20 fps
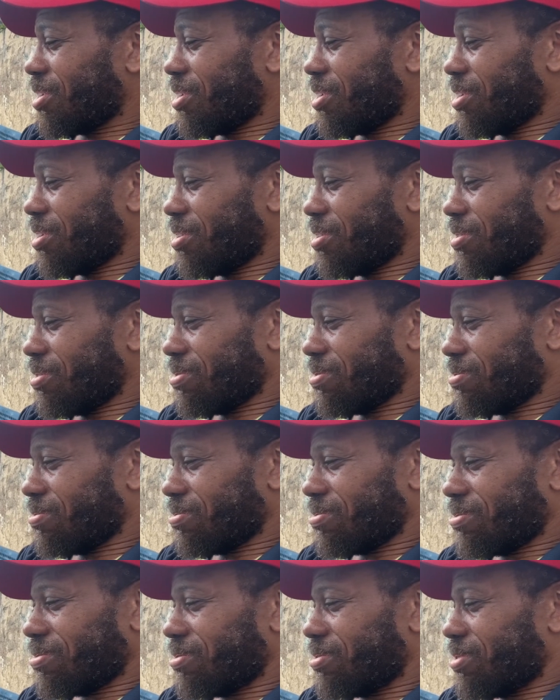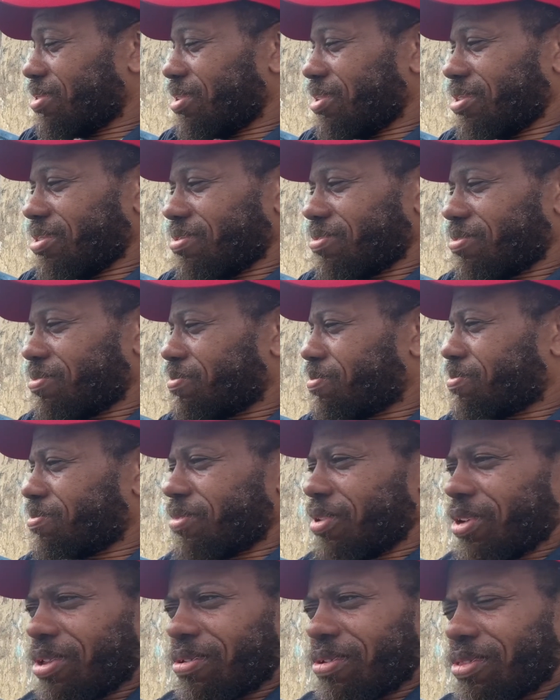you know he's
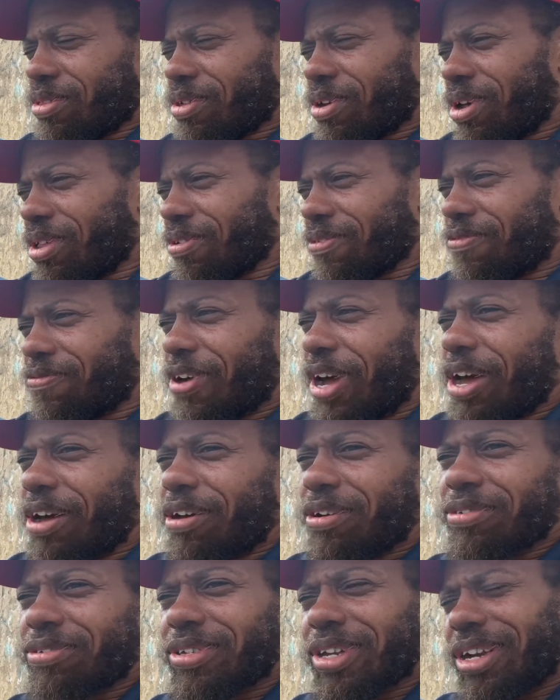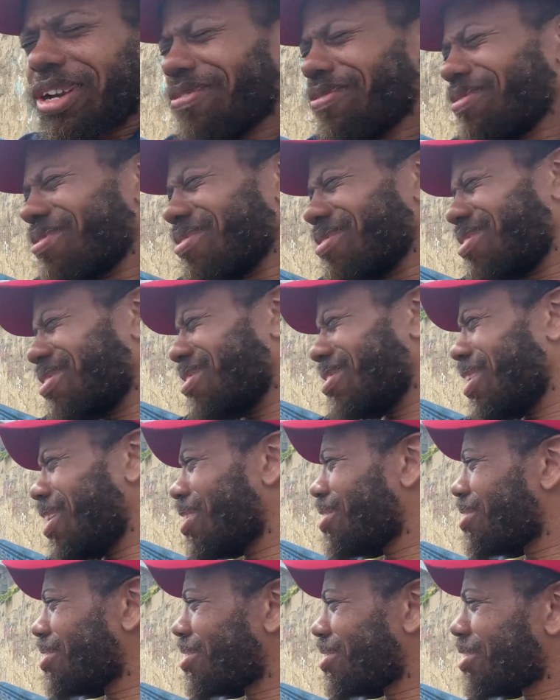dealing with all the files that everyone's
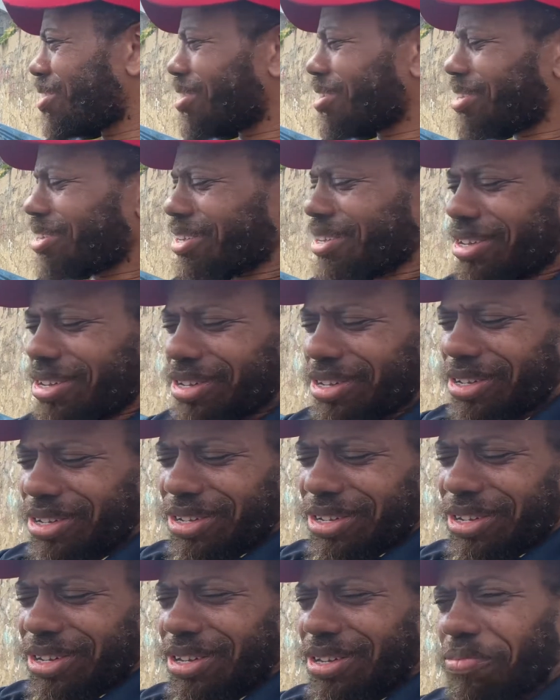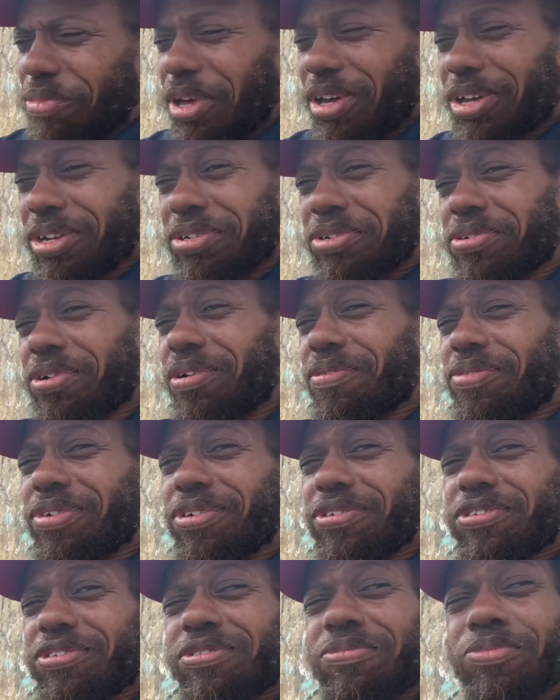sending and making sure
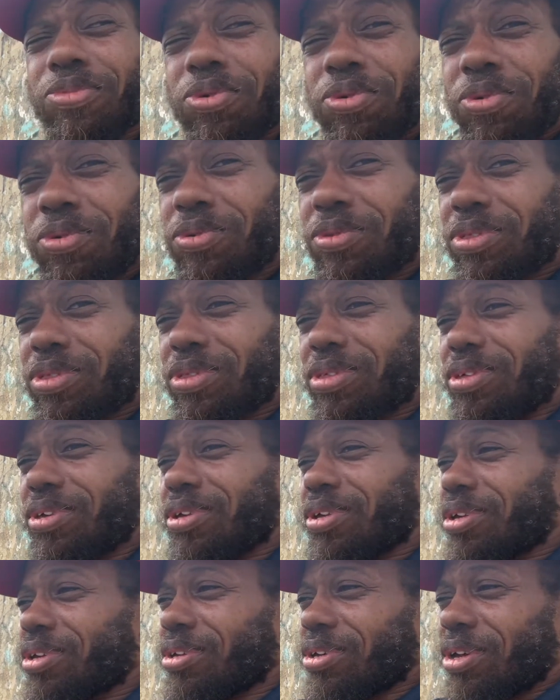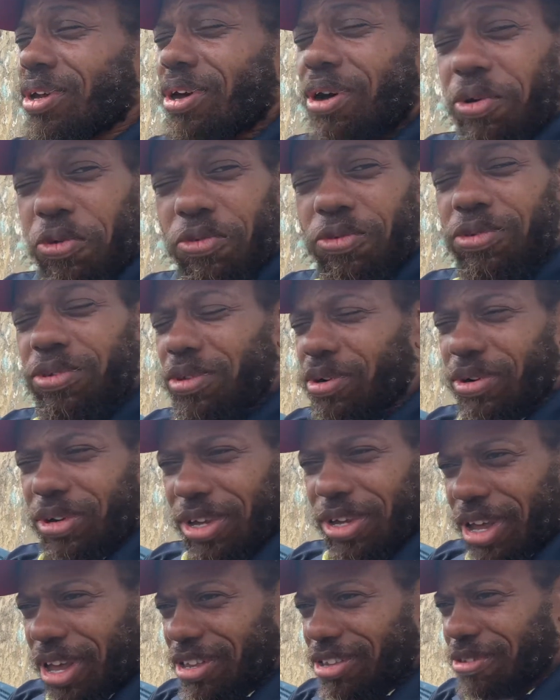everything's smooth, Host or
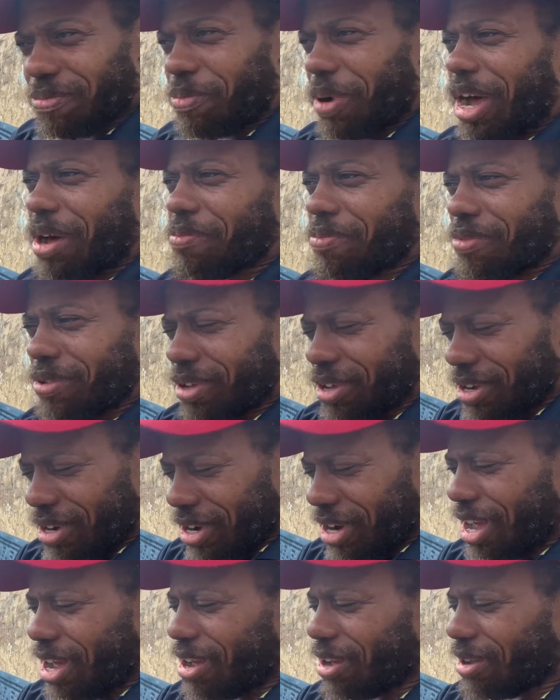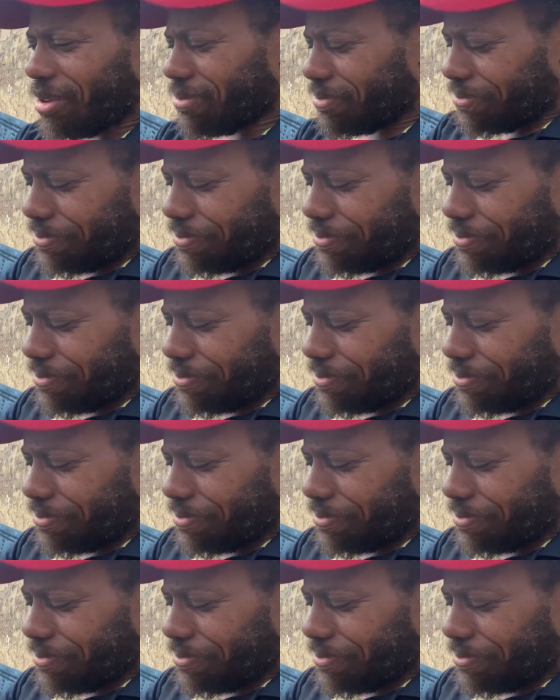guests pop in and out.